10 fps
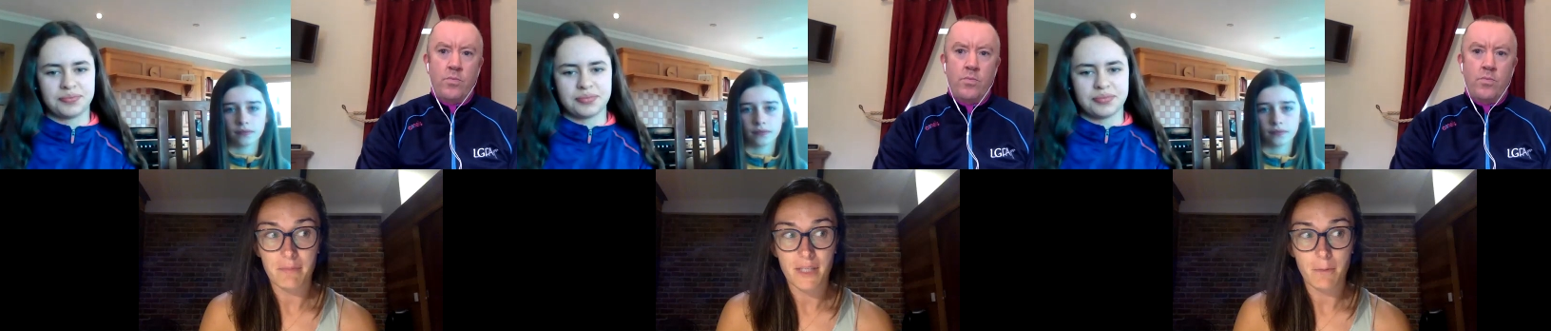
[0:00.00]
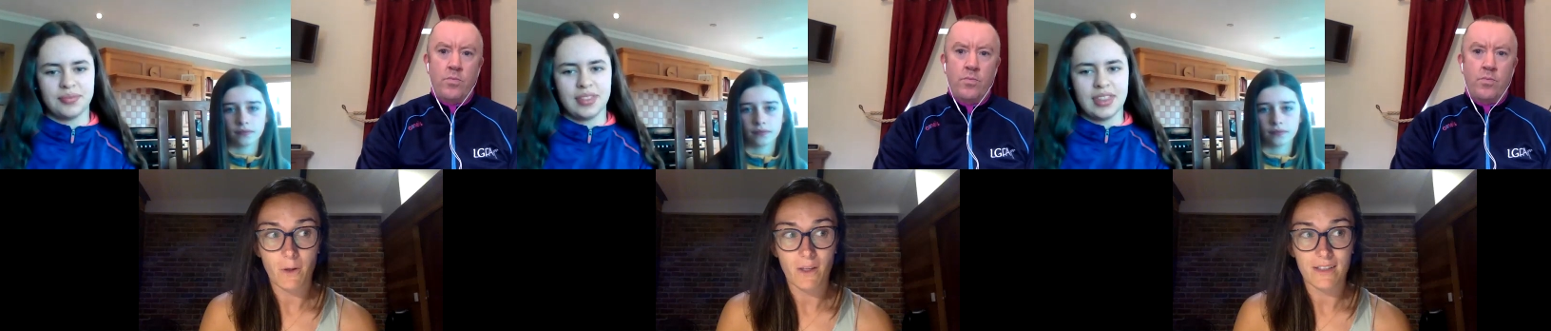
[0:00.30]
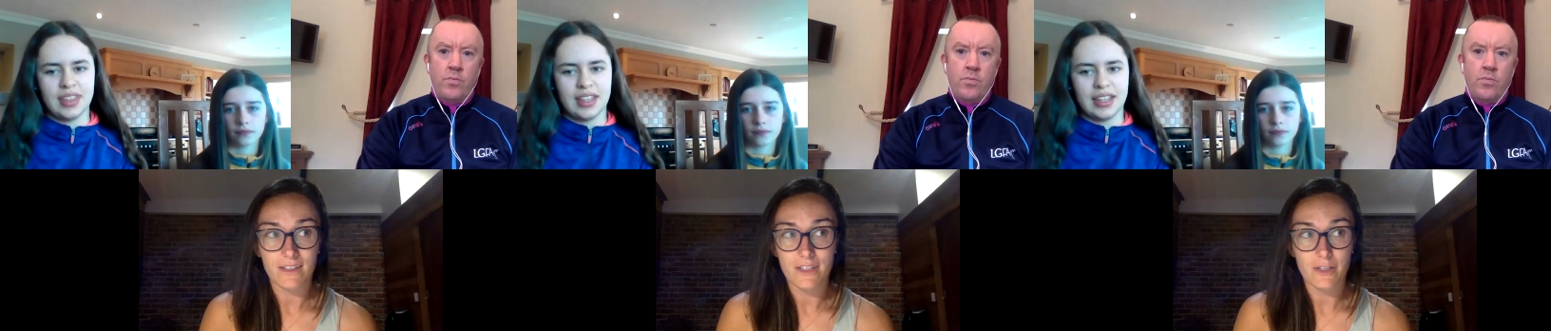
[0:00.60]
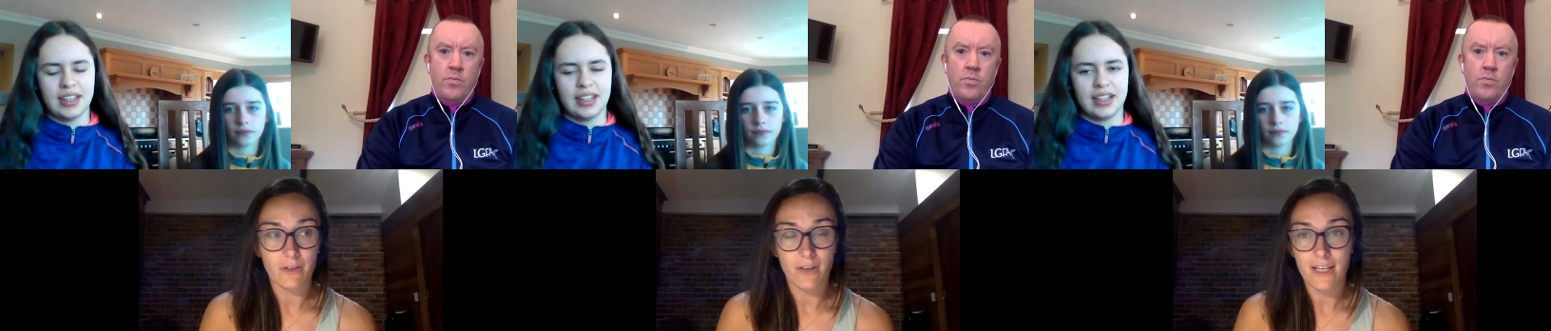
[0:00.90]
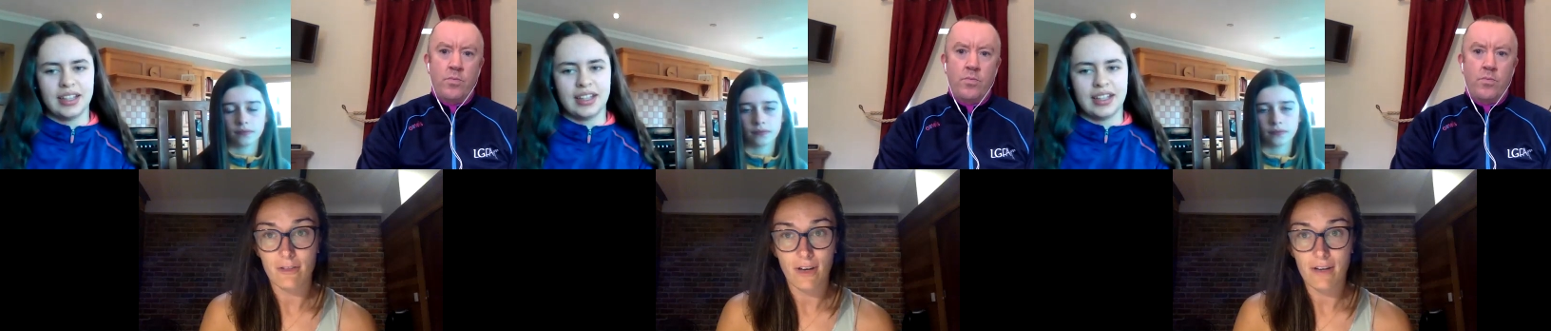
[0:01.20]
Speaker 1: people and you
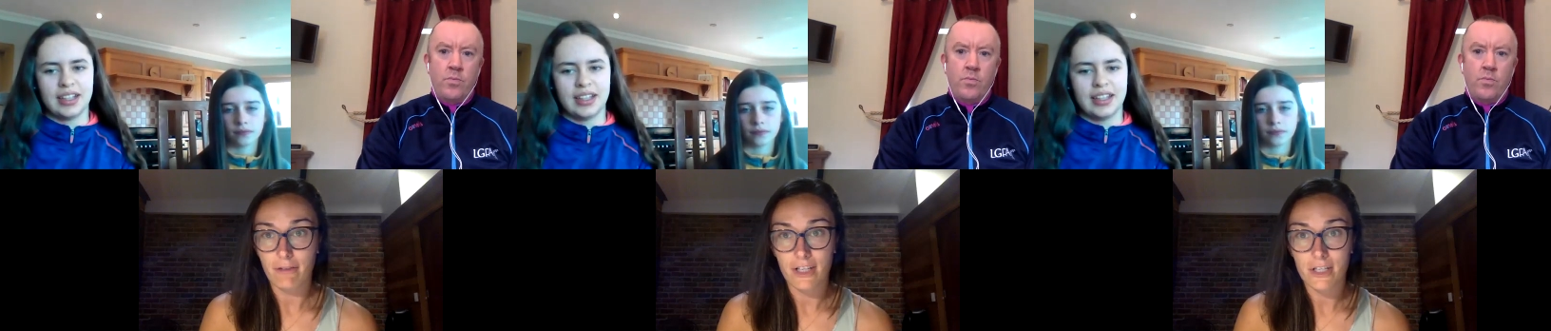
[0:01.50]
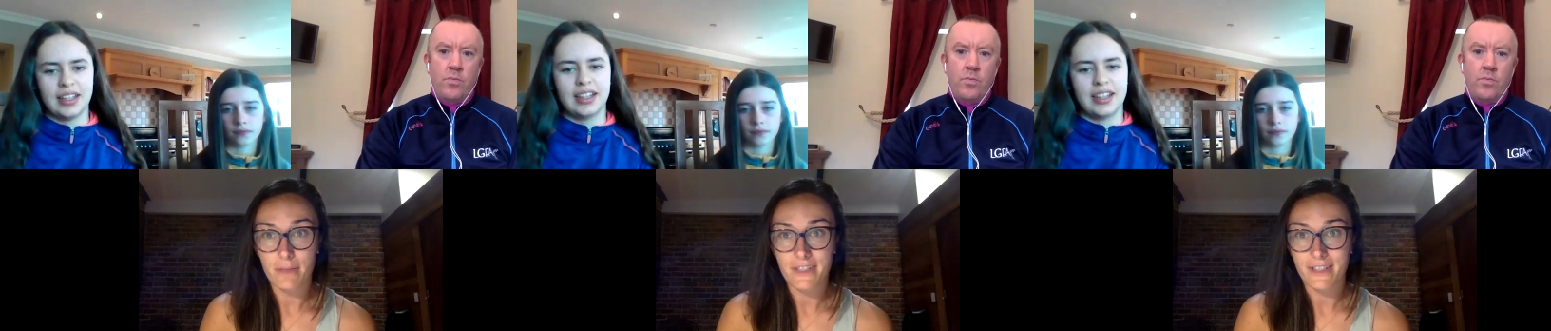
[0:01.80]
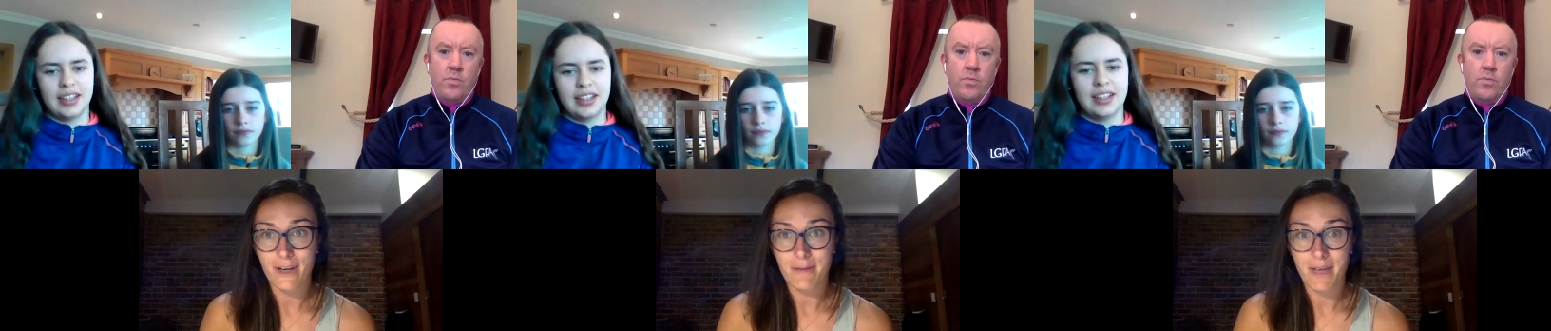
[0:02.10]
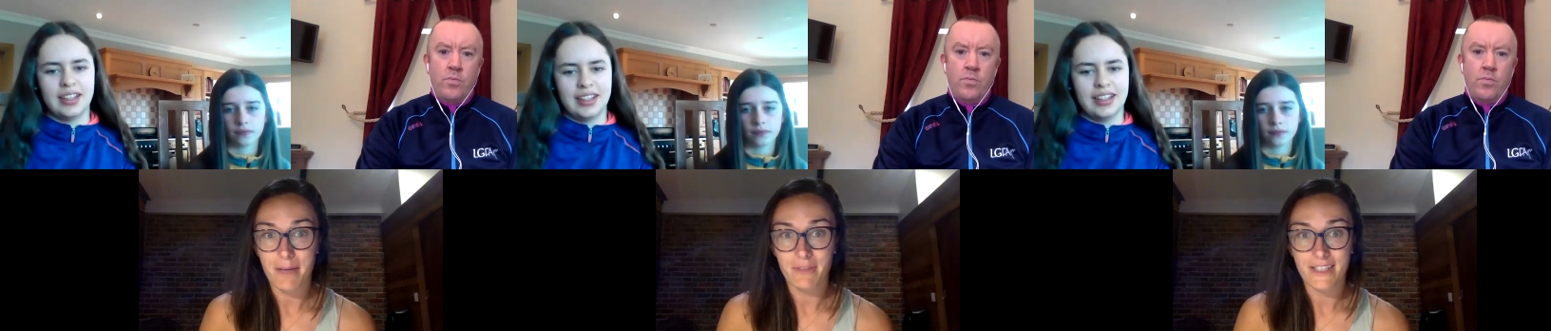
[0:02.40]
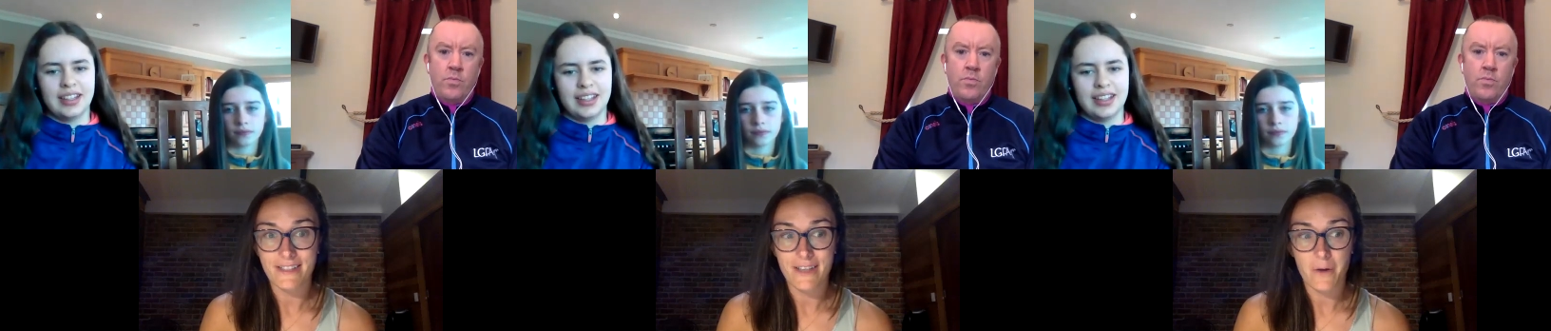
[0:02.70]
create great friendships and great
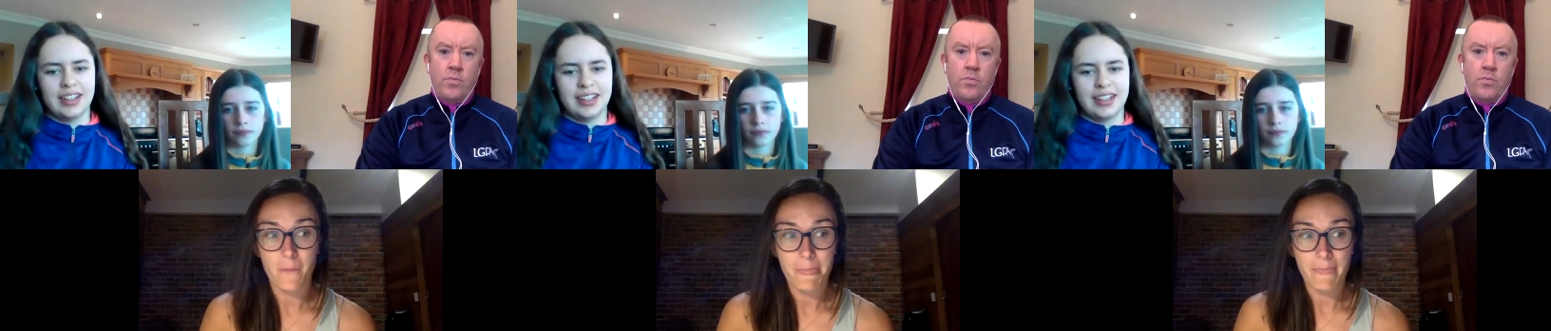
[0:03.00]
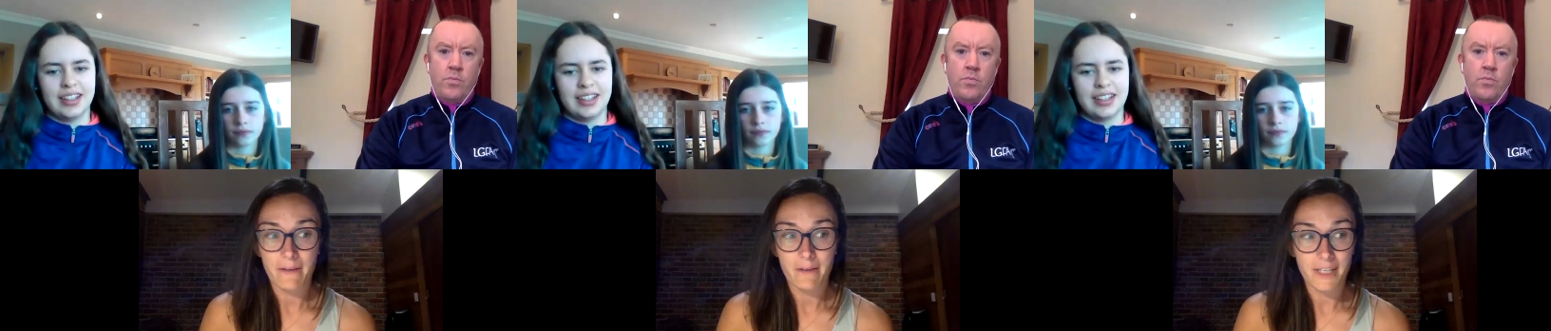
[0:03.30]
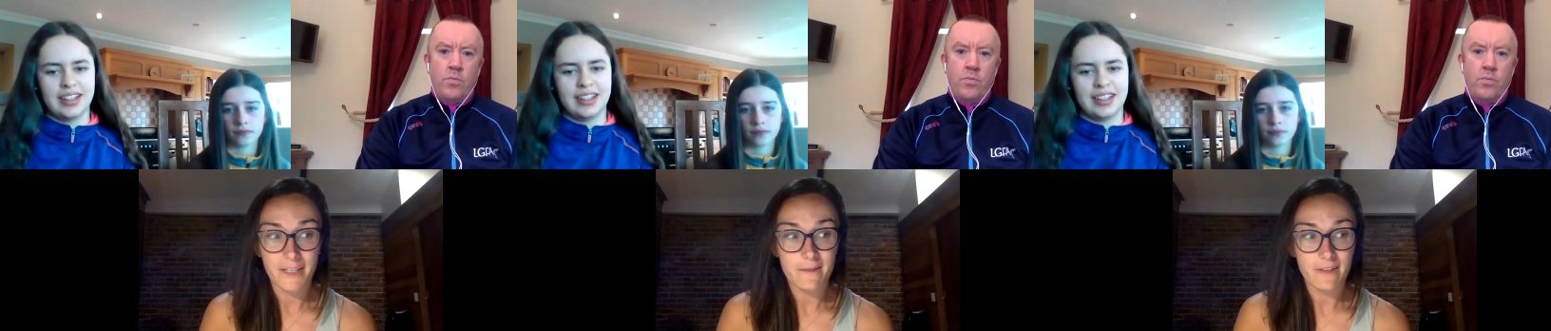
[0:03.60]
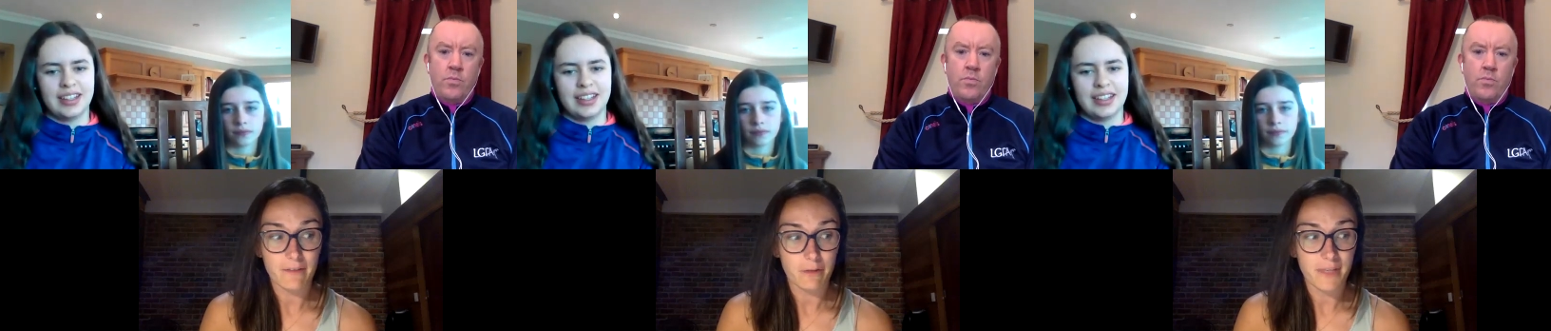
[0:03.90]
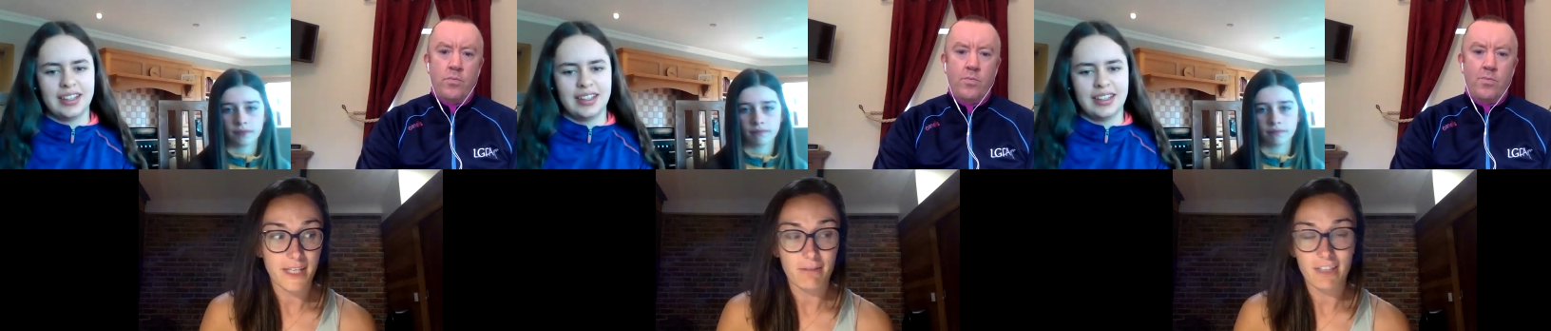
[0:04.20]
memories so the biggest thing for
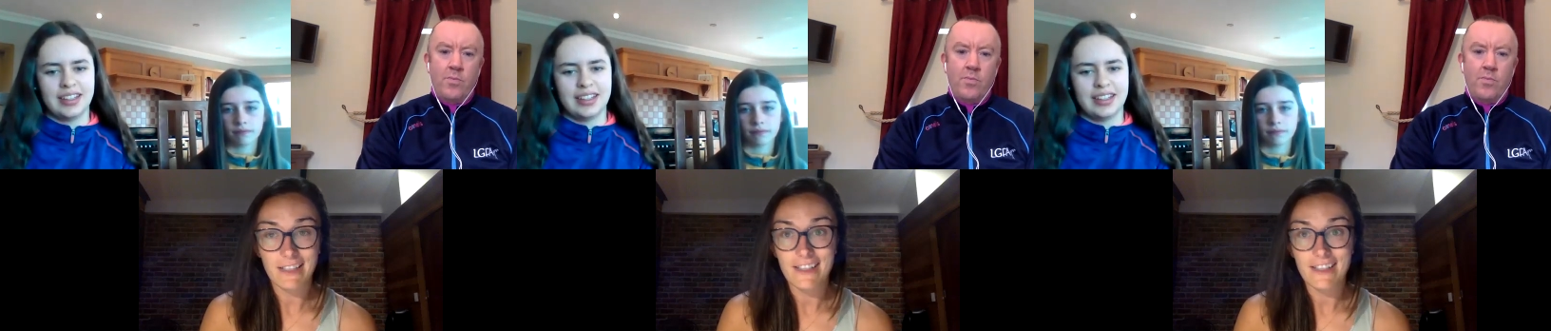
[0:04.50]
me really